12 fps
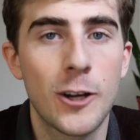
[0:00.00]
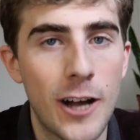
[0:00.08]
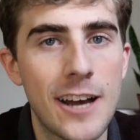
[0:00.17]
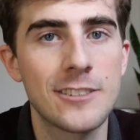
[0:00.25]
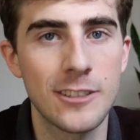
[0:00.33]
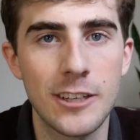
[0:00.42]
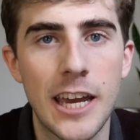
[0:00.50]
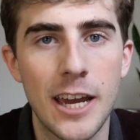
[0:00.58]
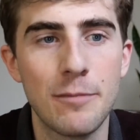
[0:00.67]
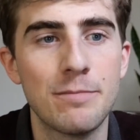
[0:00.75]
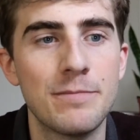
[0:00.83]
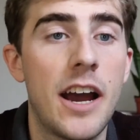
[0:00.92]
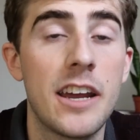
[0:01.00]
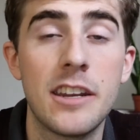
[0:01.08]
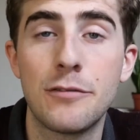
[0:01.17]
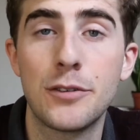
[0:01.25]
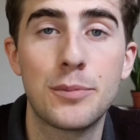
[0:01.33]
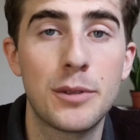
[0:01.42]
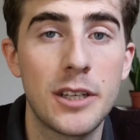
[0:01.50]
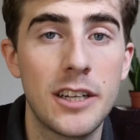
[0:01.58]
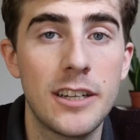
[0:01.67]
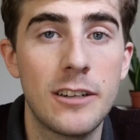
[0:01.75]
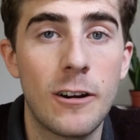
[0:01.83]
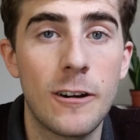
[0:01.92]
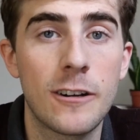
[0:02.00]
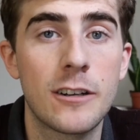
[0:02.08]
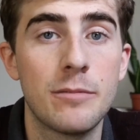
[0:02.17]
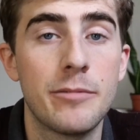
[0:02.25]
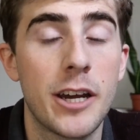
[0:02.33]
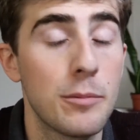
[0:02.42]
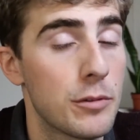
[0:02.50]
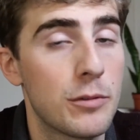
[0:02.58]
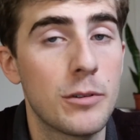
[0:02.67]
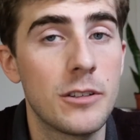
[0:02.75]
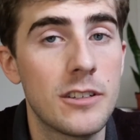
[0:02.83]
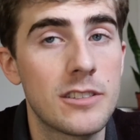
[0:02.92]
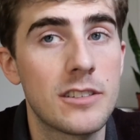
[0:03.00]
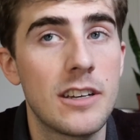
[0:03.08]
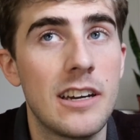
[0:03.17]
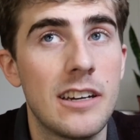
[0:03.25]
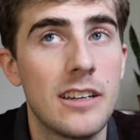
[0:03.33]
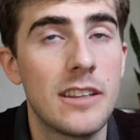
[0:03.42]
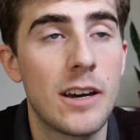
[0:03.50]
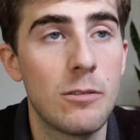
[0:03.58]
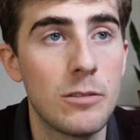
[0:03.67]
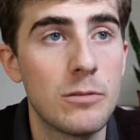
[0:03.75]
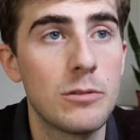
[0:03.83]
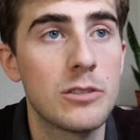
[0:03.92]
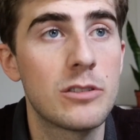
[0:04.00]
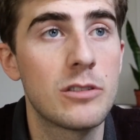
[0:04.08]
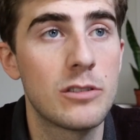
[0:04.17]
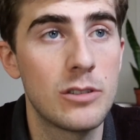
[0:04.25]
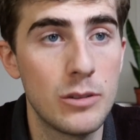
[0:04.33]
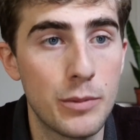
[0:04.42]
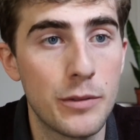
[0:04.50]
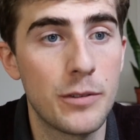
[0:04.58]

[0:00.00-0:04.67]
Classic game. I had never played Arkham Knight before this, and that one was super